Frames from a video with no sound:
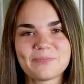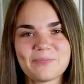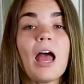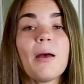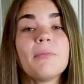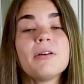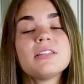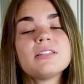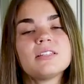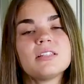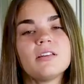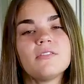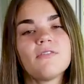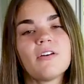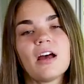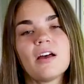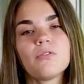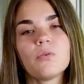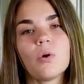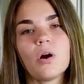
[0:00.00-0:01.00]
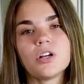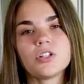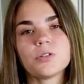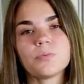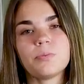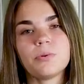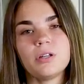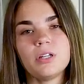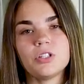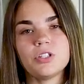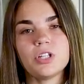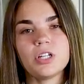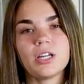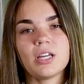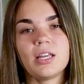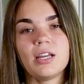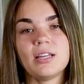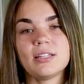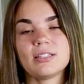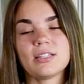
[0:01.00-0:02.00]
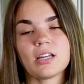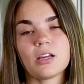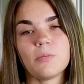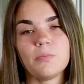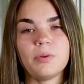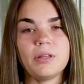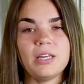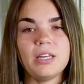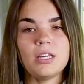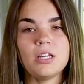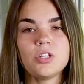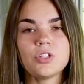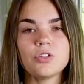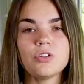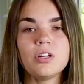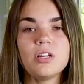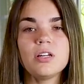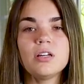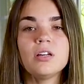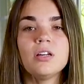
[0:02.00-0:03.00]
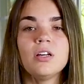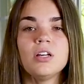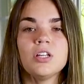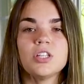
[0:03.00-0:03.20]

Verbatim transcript: I'm a C5 quadriplegic, and it's a complete injury.